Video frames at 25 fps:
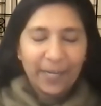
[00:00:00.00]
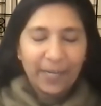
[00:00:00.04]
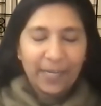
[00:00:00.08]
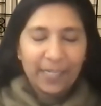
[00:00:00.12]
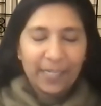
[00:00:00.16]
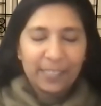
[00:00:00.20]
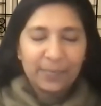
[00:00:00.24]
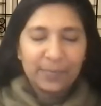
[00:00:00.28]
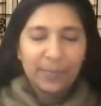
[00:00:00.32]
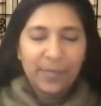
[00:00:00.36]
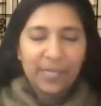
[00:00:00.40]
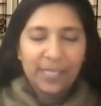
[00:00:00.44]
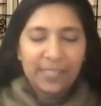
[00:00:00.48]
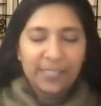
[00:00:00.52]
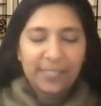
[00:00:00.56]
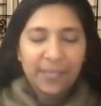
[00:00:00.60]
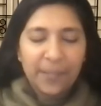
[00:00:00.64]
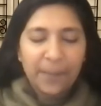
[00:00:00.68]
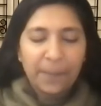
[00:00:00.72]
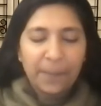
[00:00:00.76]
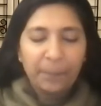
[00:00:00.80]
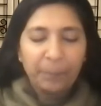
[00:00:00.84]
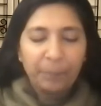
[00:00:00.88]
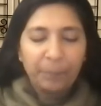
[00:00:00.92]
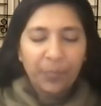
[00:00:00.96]
Let's bless
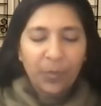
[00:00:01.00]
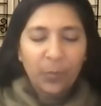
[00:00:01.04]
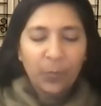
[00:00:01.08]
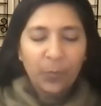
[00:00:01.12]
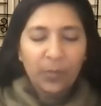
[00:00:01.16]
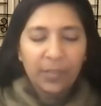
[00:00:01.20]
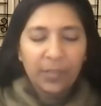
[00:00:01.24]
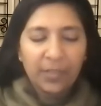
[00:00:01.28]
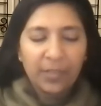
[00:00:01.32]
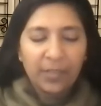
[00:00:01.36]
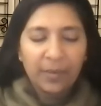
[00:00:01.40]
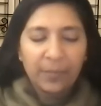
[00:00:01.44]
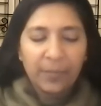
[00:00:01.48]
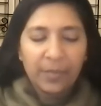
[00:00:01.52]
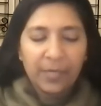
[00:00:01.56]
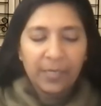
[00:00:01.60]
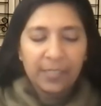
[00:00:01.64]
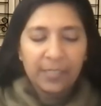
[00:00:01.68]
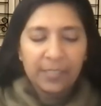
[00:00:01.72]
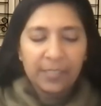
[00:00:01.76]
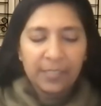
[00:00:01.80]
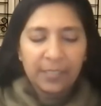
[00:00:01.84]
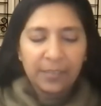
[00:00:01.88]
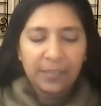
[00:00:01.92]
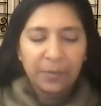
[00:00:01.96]
them with the
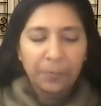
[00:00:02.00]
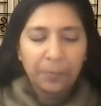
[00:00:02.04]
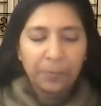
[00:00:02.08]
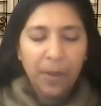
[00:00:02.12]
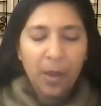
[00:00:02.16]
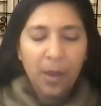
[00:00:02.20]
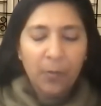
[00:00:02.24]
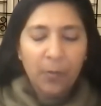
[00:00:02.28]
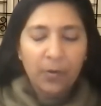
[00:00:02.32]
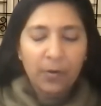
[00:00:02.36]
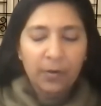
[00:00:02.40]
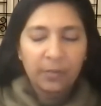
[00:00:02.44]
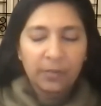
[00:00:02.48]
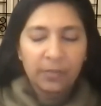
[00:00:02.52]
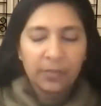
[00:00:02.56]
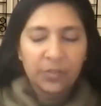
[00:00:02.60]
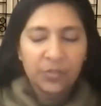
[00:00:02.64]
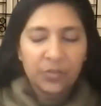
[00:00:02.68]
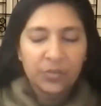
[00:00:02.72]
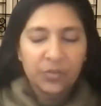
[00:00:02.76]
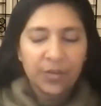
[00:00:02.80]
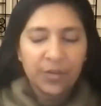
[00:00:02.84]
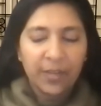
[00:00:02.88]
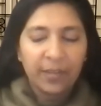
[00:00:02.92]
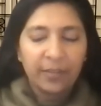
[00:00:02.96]
ability, the power, the
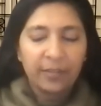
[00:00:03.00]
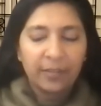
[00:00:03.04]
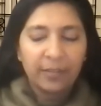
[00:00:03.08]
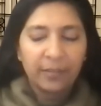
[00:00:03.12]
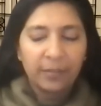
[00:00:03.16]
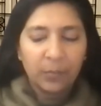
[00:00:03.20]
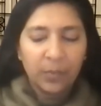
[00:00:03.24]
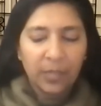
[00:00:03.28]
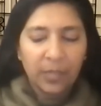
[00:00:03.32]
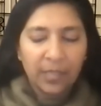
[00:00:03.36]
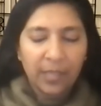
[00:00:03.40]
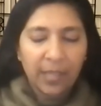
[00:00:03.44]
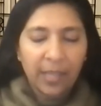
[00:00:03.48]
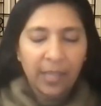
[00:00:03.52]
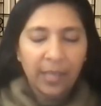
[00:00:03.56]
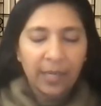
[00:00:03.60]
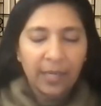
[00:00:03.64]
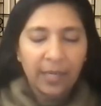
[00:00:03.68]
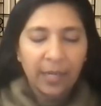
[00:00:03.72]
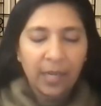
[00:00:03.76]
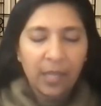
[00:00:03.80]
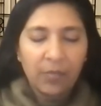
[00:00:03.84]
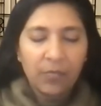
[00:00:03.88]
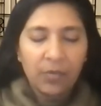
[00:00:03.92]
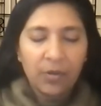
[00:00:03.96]
strength, with
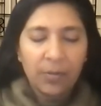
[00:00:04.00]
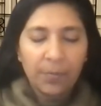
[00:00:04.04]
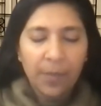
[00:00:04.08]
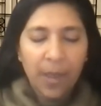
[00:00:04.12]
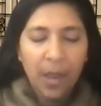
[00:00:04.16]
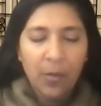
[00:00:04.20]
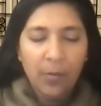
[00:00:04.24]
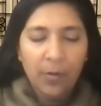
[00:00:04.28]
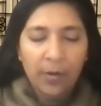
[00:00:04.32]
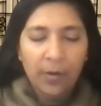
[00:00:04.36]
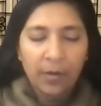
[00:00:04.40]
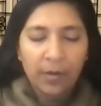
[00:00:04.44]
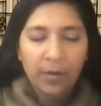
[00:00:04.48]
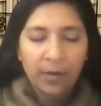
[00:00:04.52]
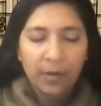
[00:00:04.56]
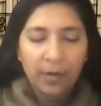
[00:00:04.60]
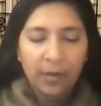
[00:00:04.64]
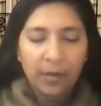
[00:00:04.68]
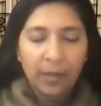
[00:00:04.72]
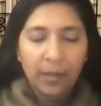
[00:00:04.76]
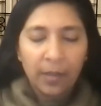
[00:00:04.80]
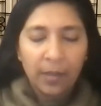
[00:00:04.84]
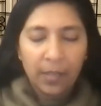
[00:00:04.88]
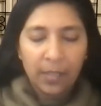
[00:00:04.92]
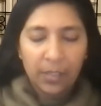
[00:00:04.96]
light, love, and power
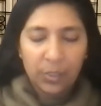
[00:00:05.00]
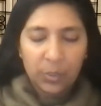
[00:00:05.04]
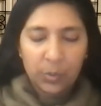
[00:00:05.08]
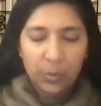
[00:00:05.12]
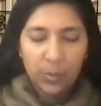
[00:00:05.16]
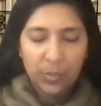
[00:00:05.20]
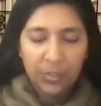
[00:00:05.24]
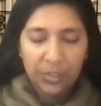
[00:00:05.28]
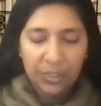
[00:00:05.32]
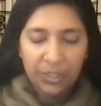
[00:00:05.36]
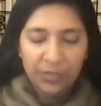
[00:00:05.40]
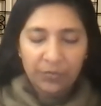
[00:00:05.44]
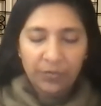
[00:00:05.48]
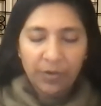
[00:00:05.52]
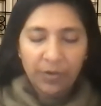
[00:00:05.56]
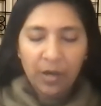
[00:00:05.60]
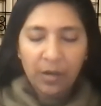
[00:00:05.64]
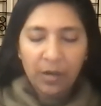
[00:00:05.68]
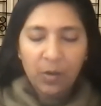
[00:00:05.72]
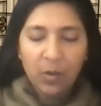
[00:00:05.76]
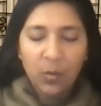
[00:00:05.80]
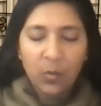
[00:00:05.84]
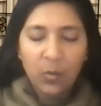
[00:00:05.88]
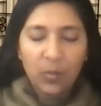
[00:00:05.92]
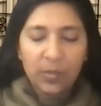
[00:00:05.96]
to achieve
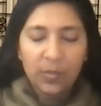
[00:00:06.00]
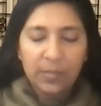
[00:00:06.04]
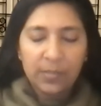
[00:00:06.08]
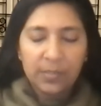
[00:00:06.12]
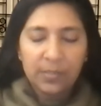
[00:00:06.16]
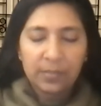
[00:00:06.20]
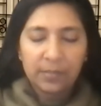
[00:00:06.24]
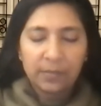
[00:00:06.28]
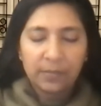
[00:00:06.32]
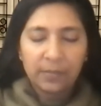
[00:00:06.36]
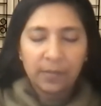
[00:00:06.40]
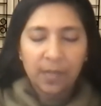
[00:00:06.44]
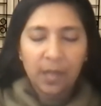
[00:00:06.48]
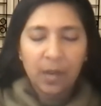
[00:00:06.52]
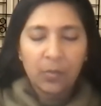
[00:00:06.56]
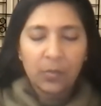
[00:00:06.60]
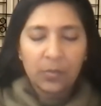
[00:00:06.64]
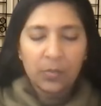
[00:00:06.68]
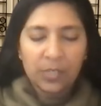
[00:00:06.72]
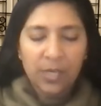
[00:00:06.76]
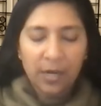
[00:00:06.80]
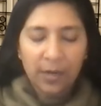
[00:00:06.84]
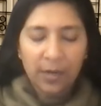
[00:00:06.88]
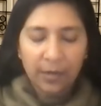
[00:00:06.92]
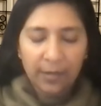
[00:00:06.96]
our goals, our
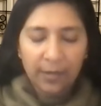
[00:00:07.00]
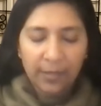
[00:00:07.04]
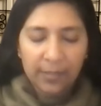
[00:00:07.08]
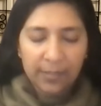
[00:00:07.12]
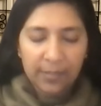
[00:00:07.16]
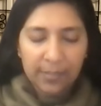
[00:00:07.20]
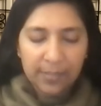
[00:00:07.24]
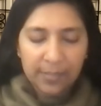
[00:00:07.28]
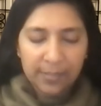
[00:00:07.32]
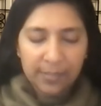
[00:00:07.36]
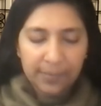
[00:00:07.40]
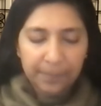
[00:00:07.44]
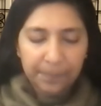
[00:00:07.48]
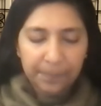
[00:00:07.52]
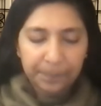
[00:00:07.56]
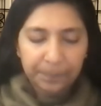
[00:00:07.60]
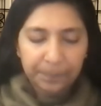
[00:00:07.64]
targets,